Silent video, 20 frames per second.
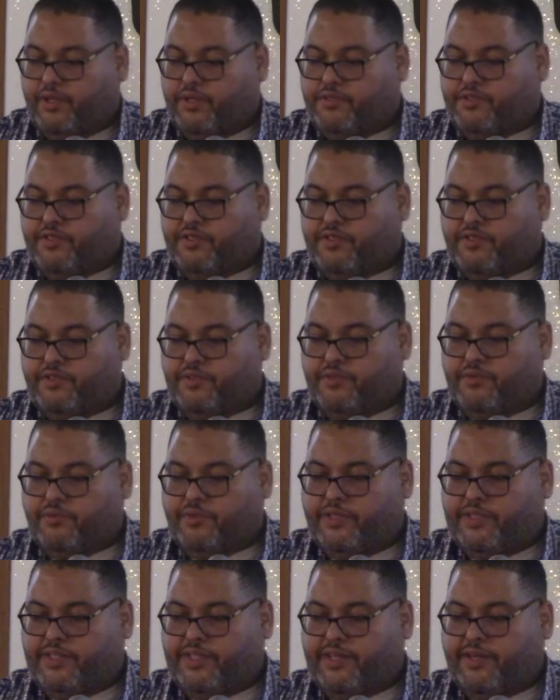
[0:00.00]
to do
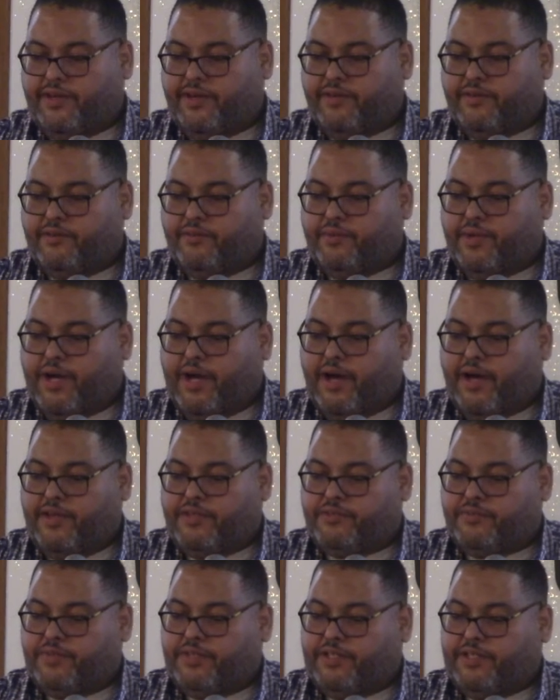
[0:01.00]
what they
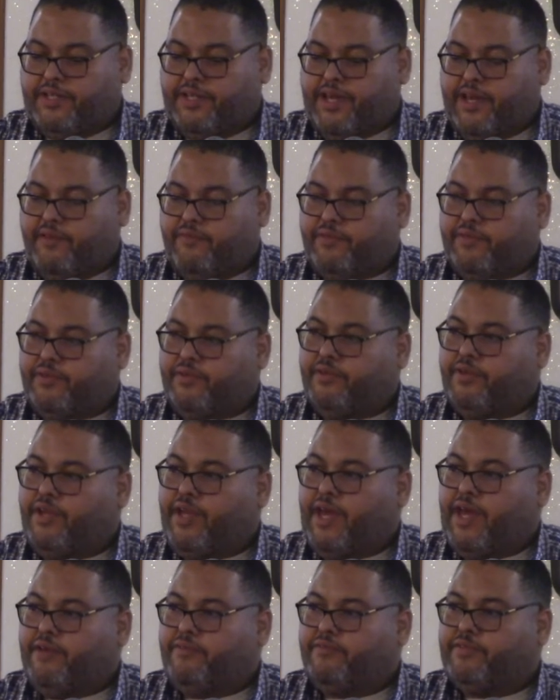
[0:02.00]
otherwise would never
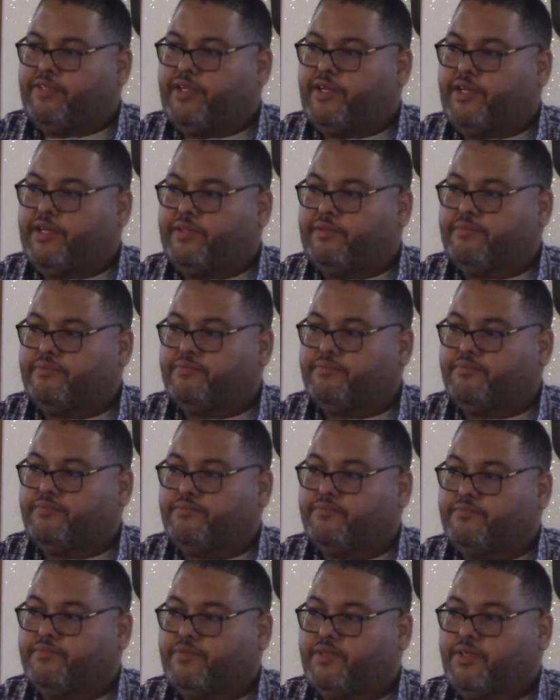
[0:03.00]
have done.
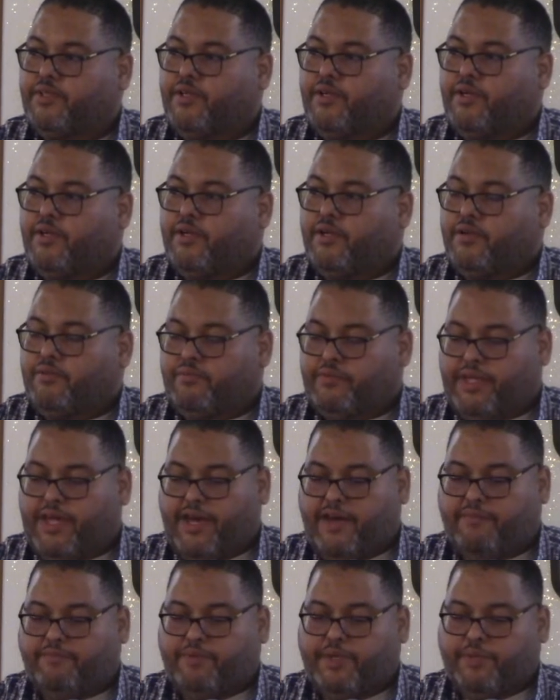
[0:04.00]
We
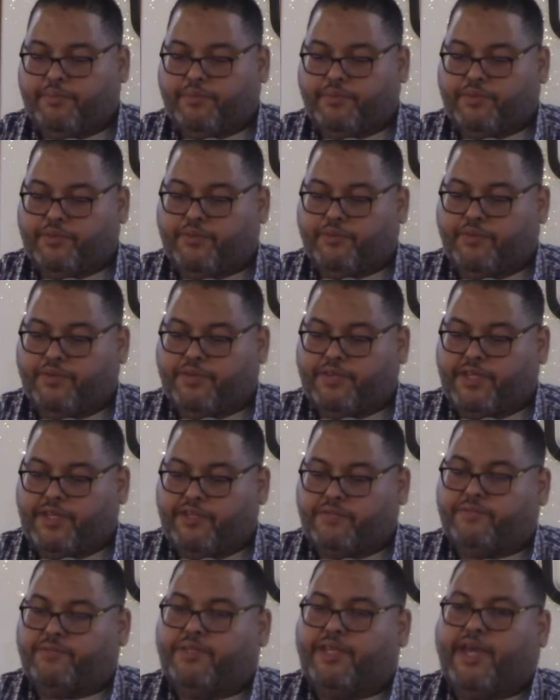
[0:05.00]
have people doing
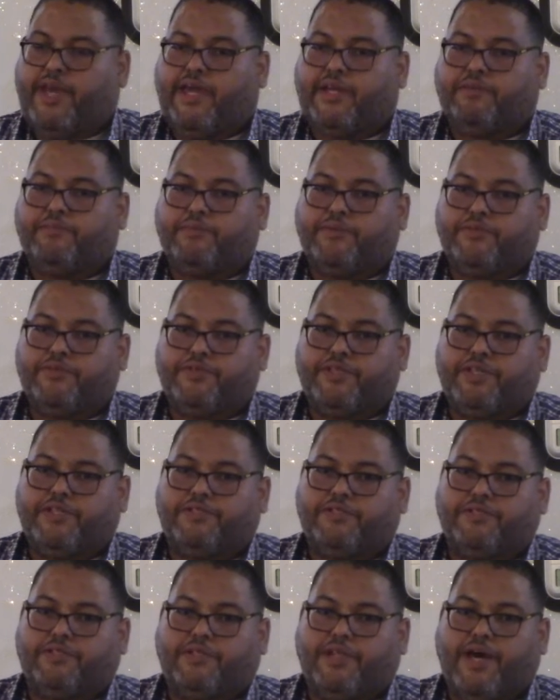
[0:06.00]
things with animals that
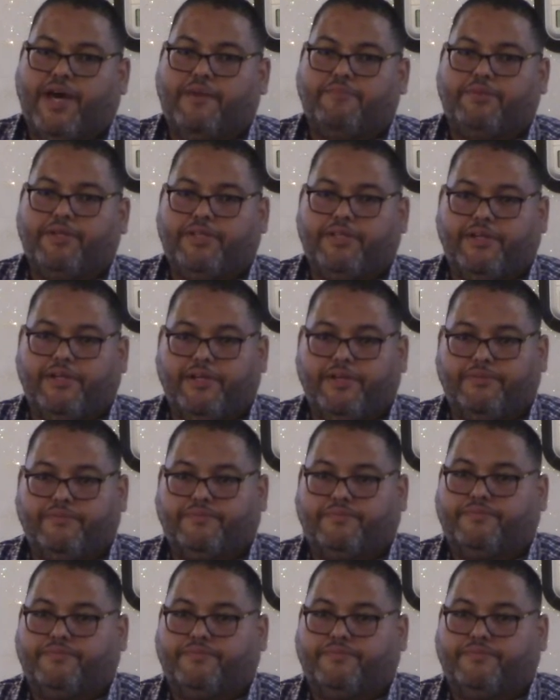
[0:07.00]
should not be done.